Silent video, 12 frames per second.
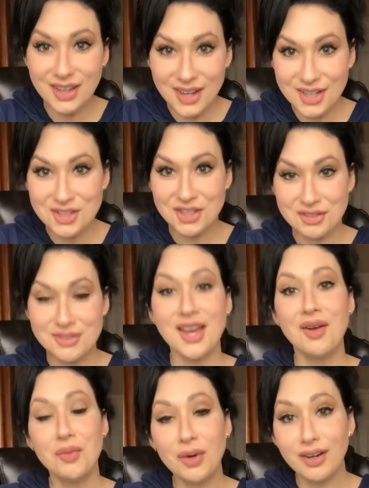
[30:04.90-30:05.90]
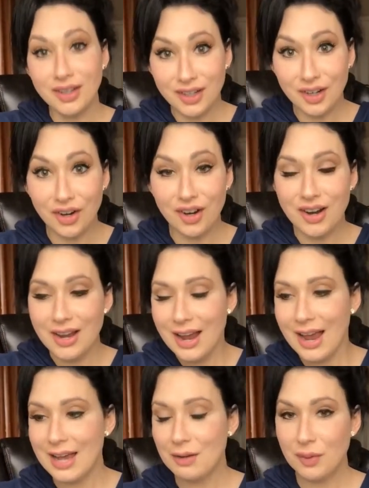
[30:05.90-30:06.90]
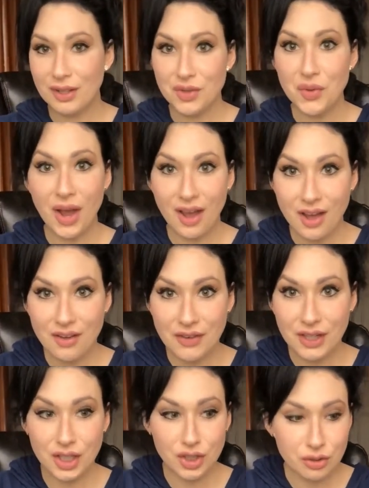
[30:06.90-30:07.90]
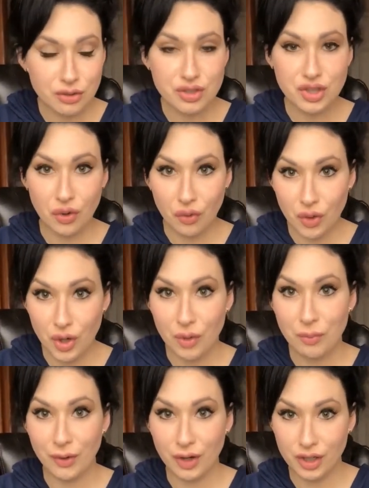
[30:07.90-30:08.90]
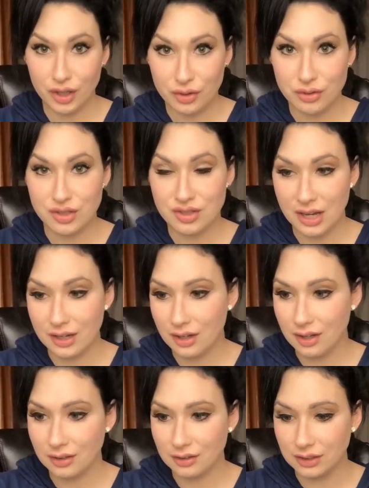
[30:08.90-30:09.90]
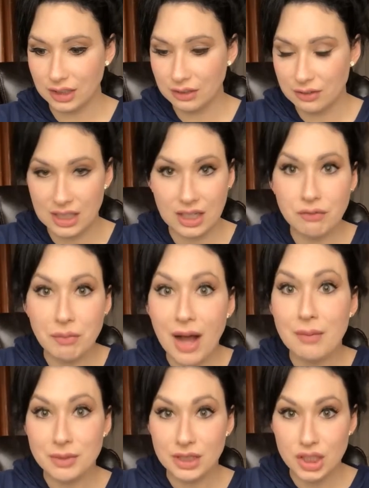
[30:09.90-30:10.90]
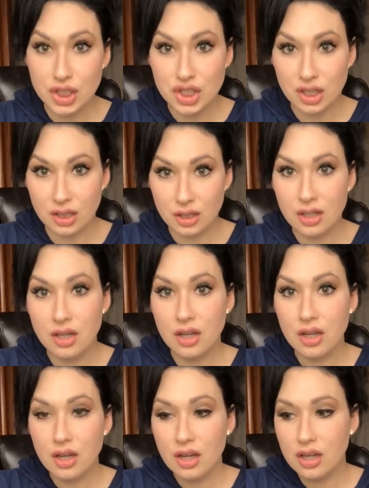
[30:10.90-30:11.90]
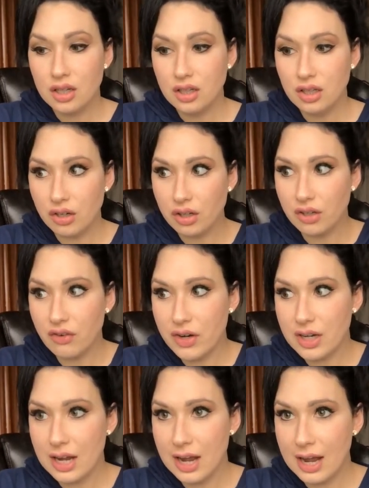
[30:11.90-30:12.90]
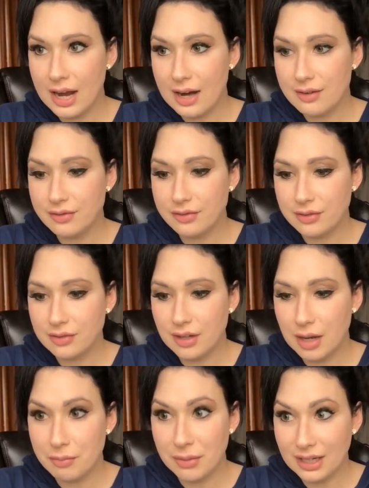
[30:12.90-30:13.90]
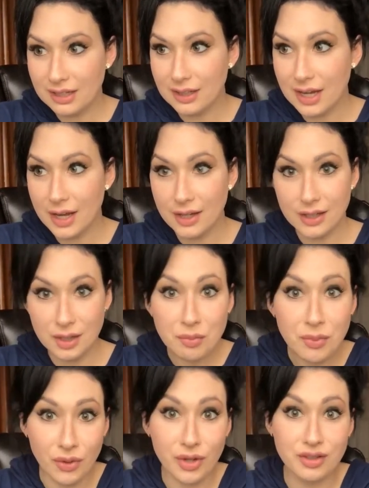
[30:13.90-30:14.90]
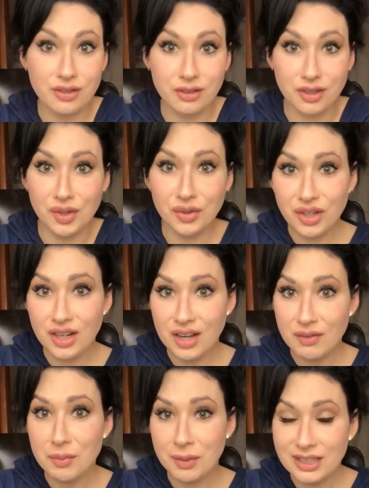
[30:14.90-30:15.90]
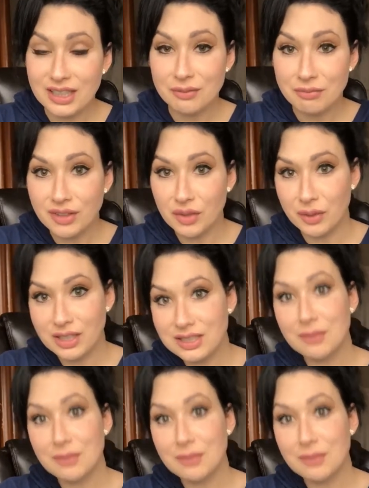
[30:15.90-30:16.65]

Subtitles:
Cajuns that were here. And when you have a huge group or a huge, you know, thing of population, you're going to have a big input. You know, you're going to have a big influence.